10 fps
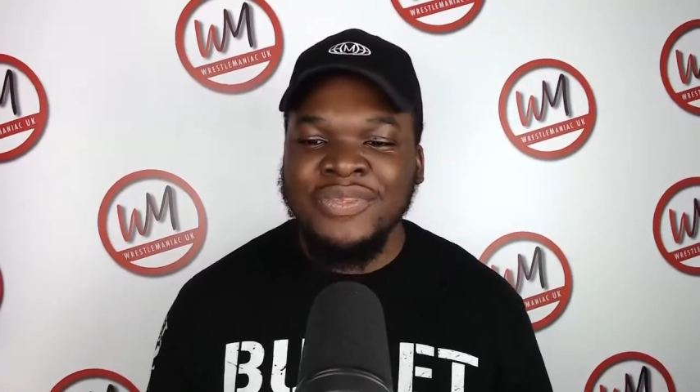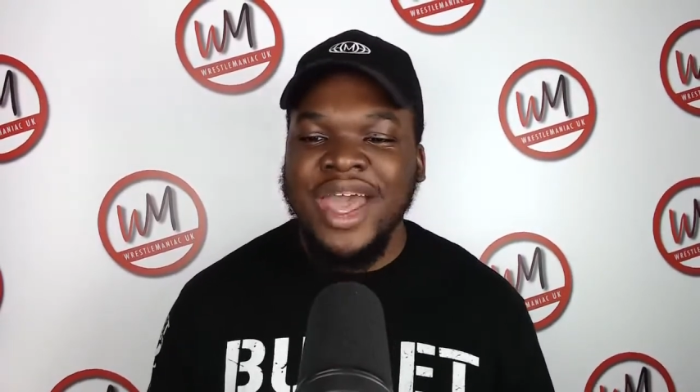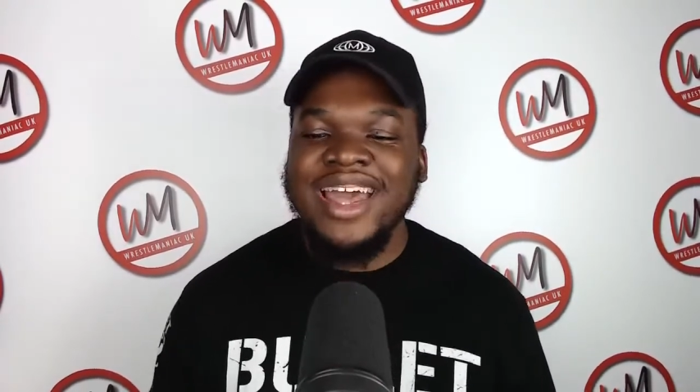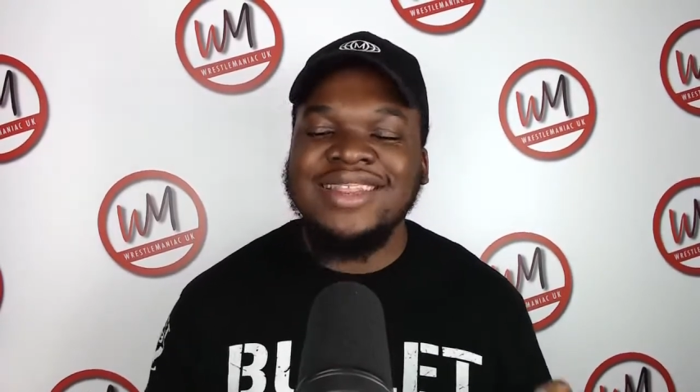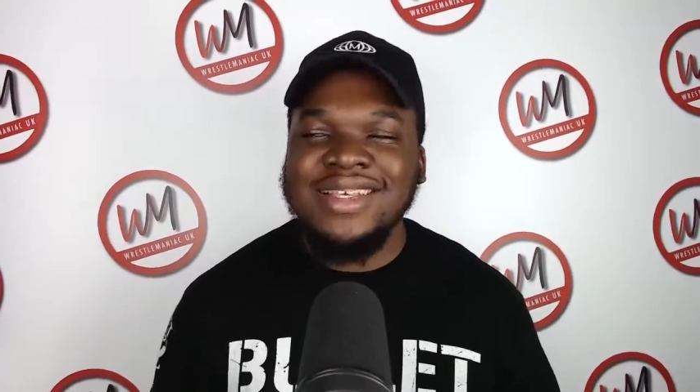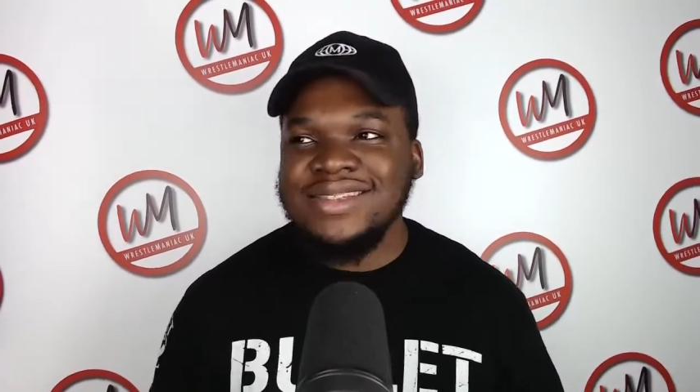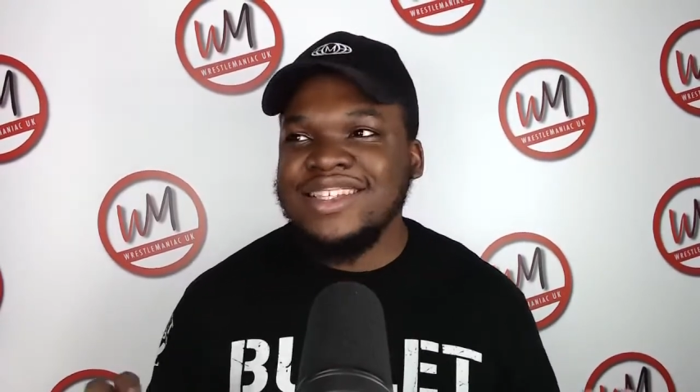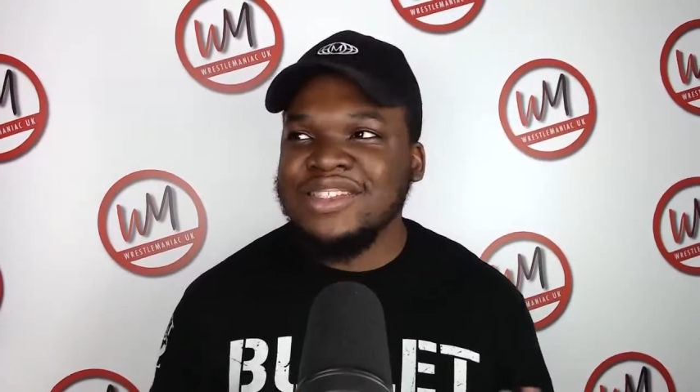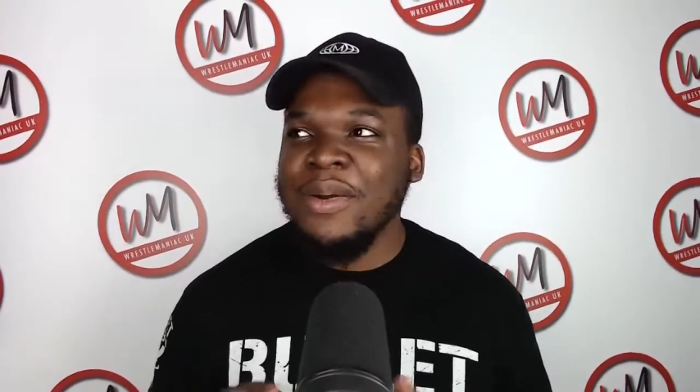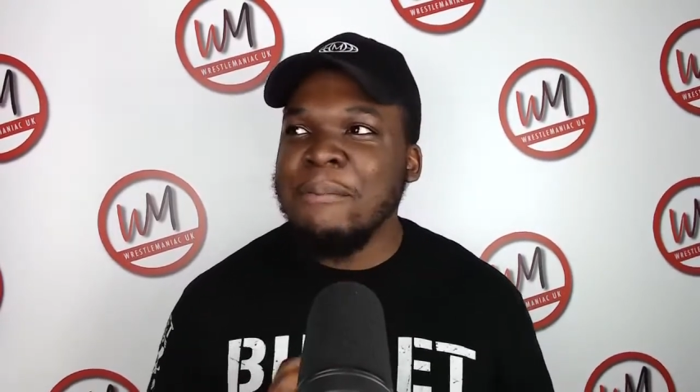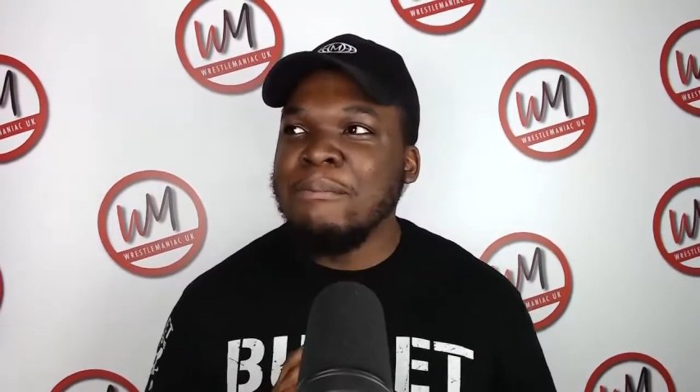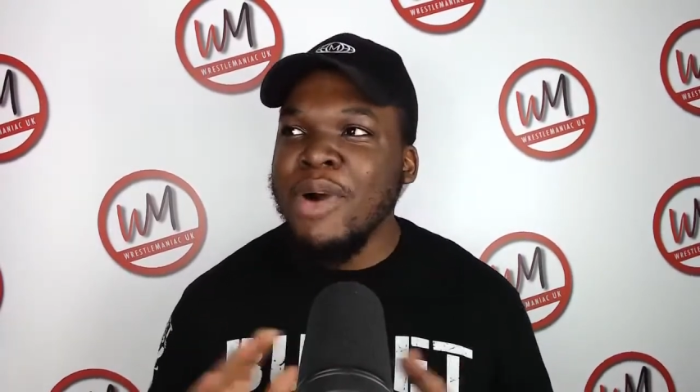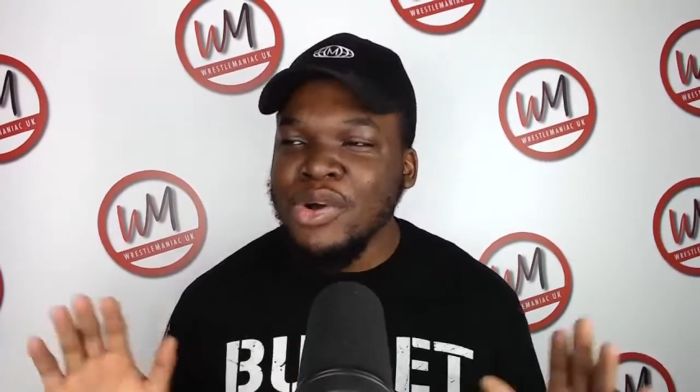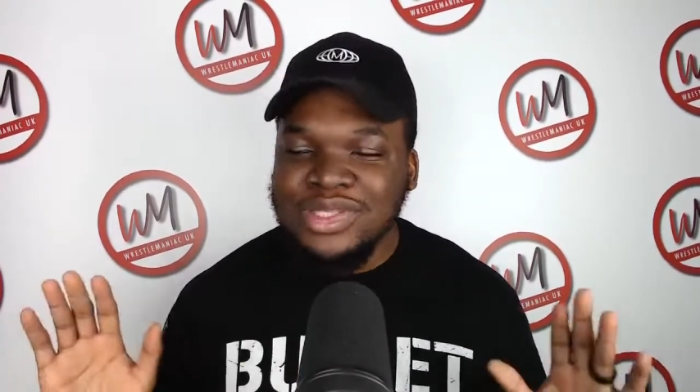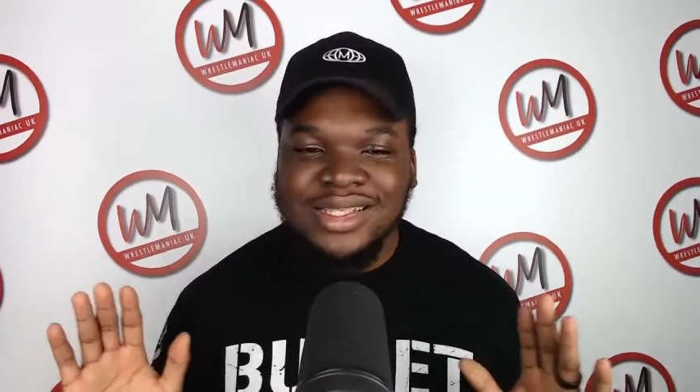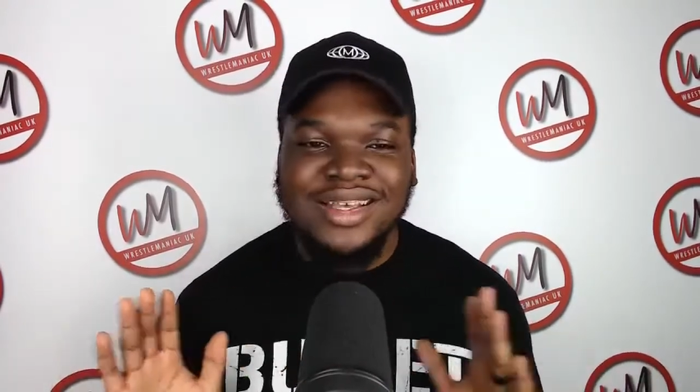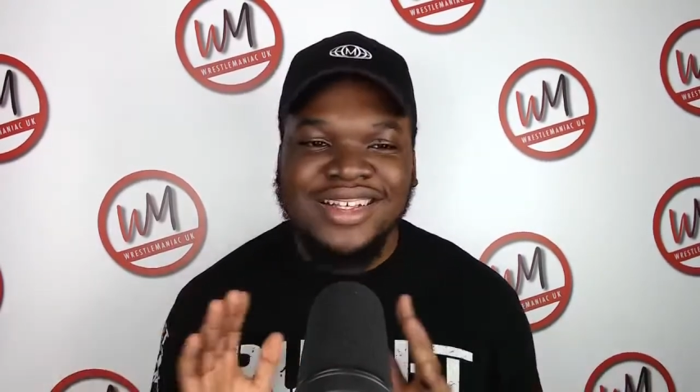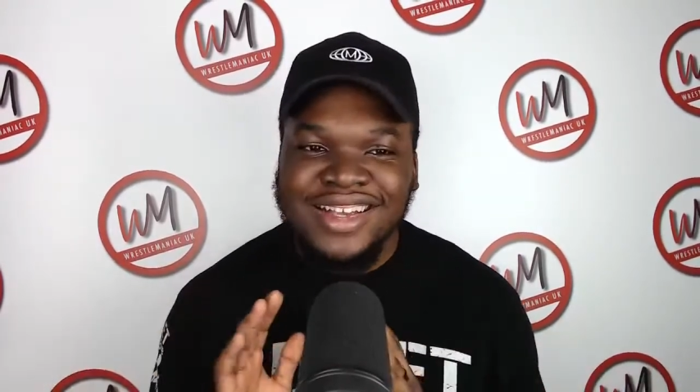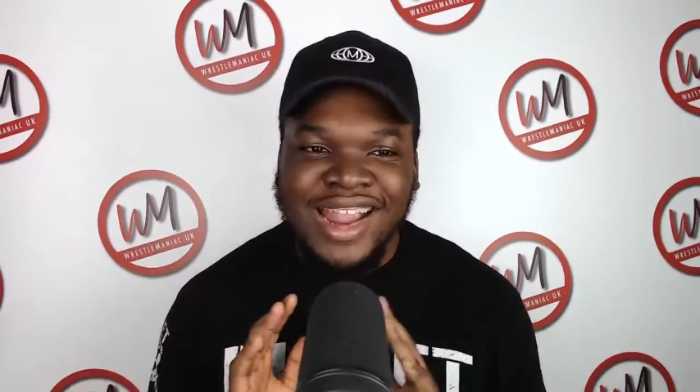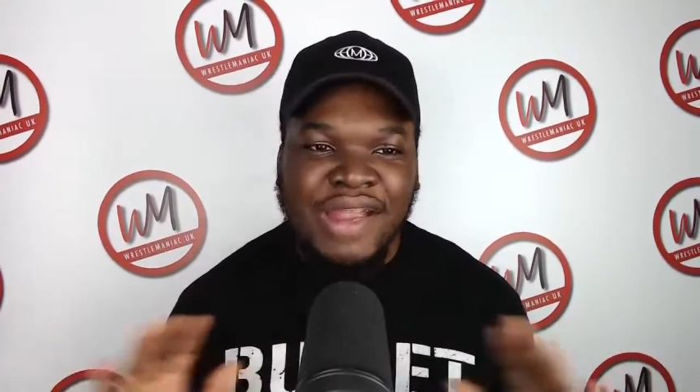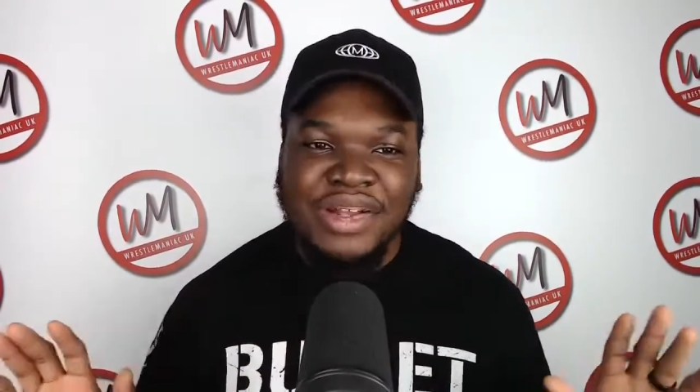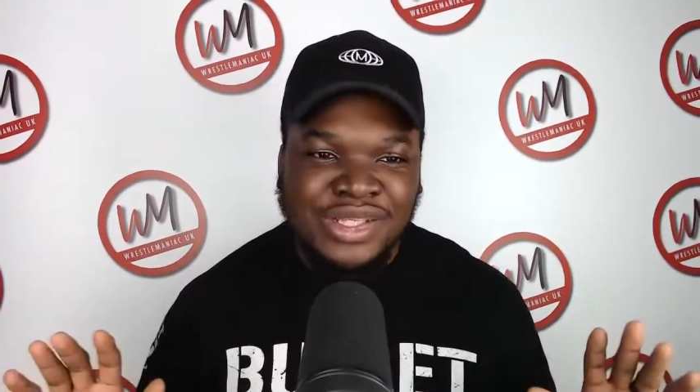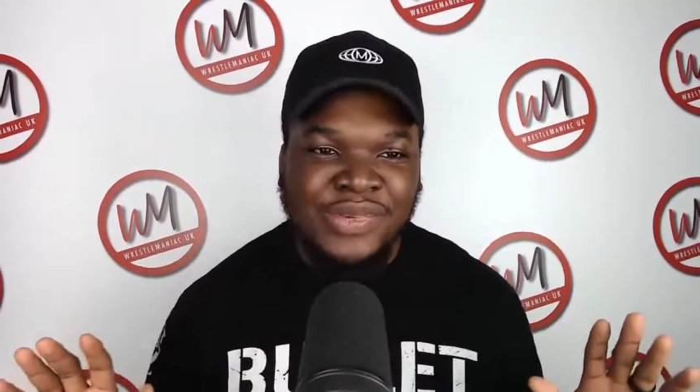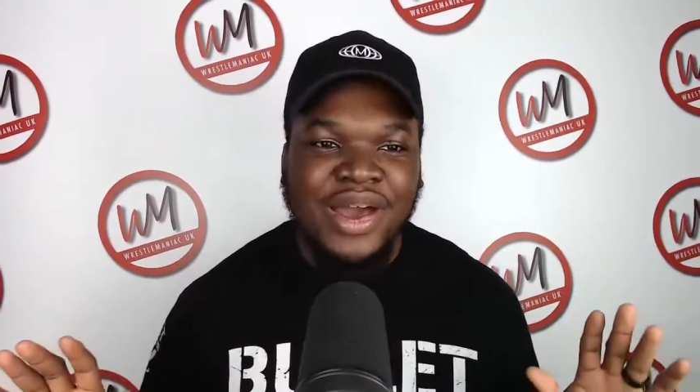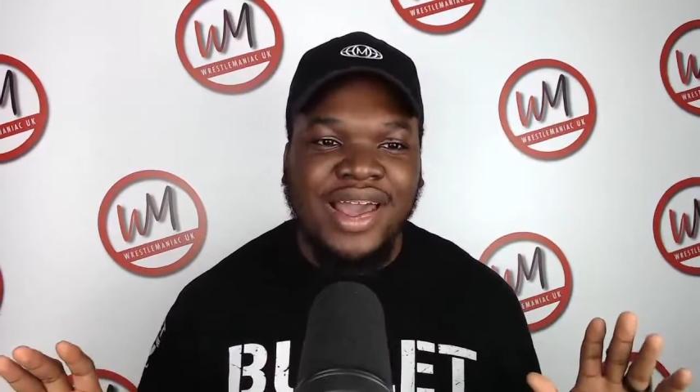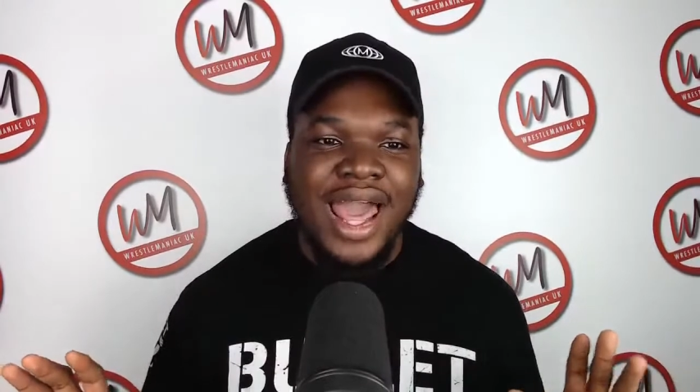And this is the most character work